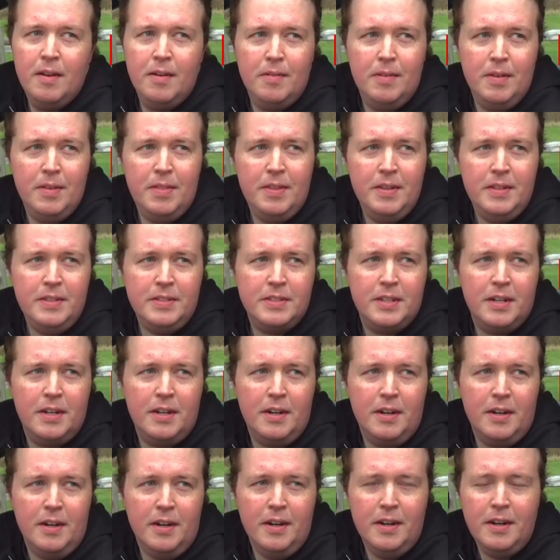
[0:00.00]
With this
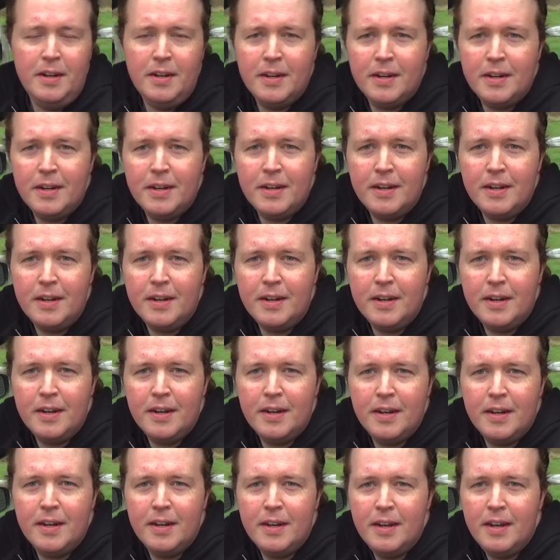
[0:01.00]
car,
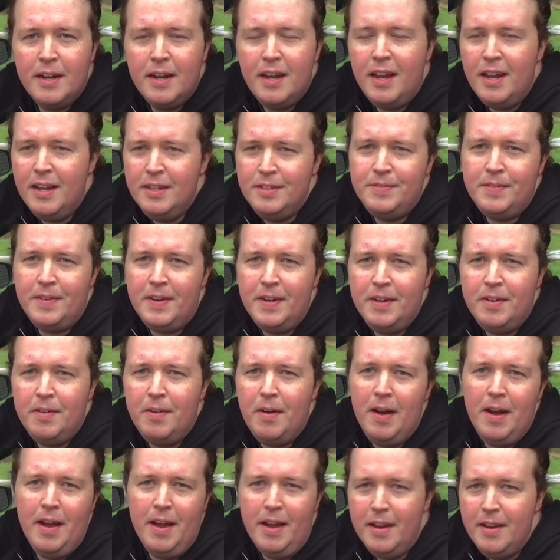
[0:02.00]
it's very
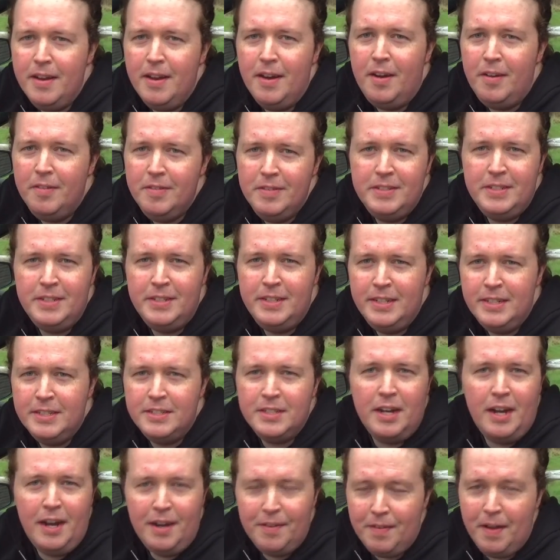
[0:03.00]
quiet. Now obviously
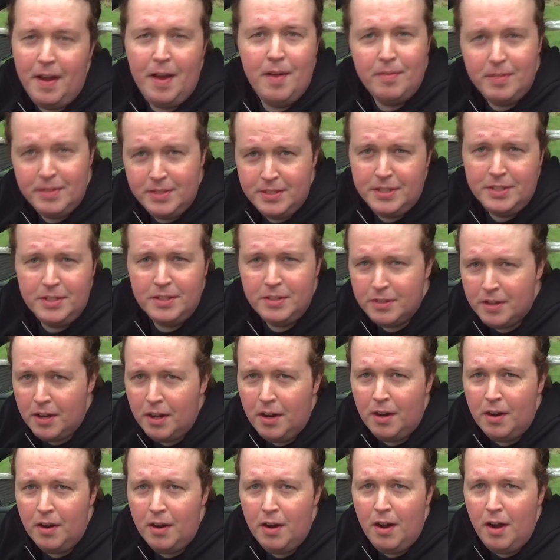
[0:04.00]
it's off. Every single
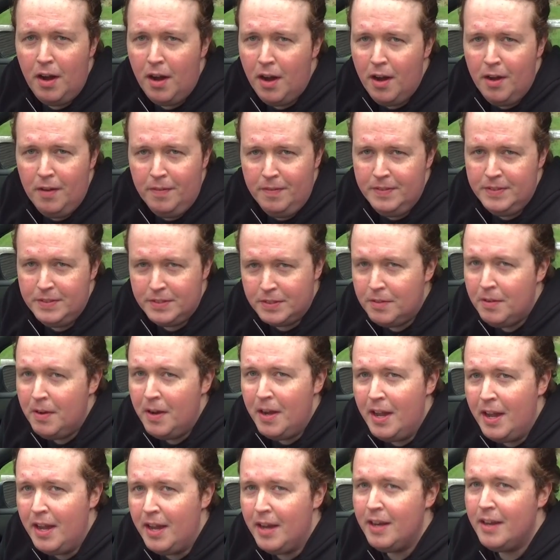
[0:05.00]
car off is
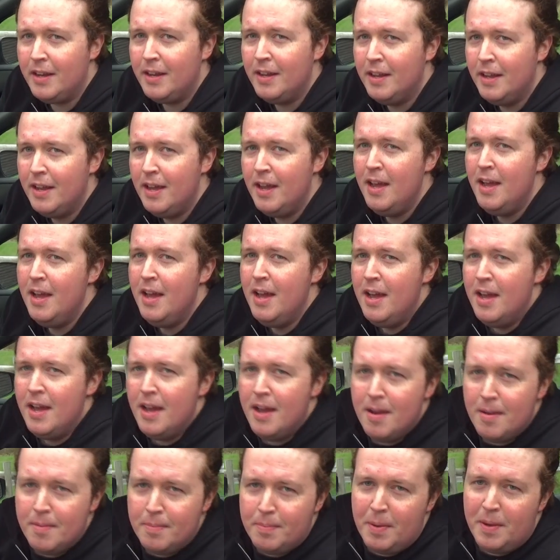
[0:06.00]
quiet.
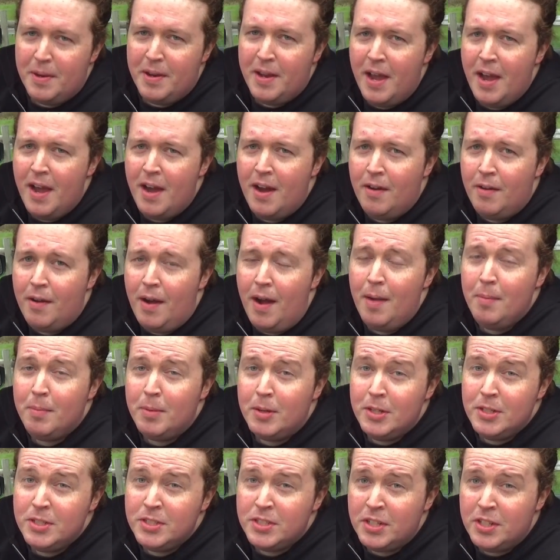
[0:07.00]
But now I'm
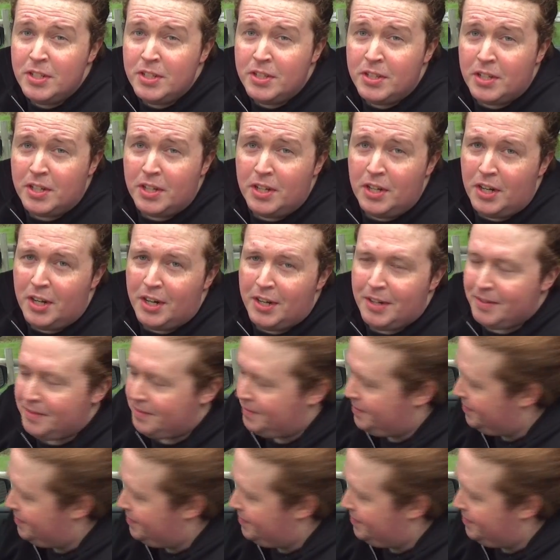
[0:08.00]
going to start the car.